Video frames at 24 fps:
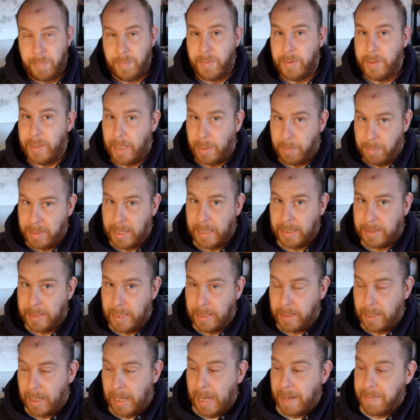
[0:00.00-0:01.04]
Now, with that
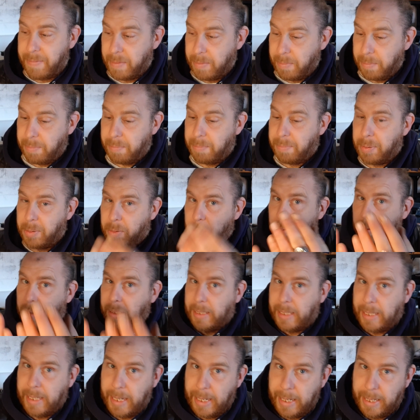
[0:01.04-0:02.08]
said, I haven't pulled the
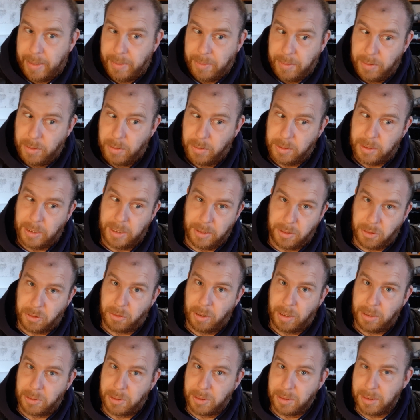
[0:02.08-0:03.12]
kit out and looked at the
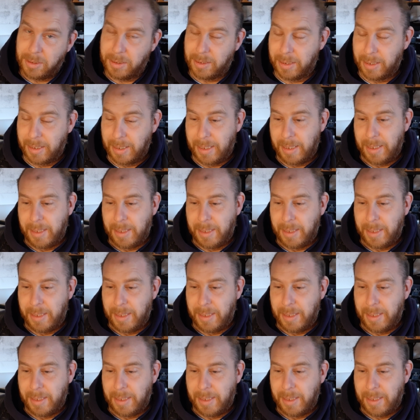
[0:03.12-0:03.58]
instructions,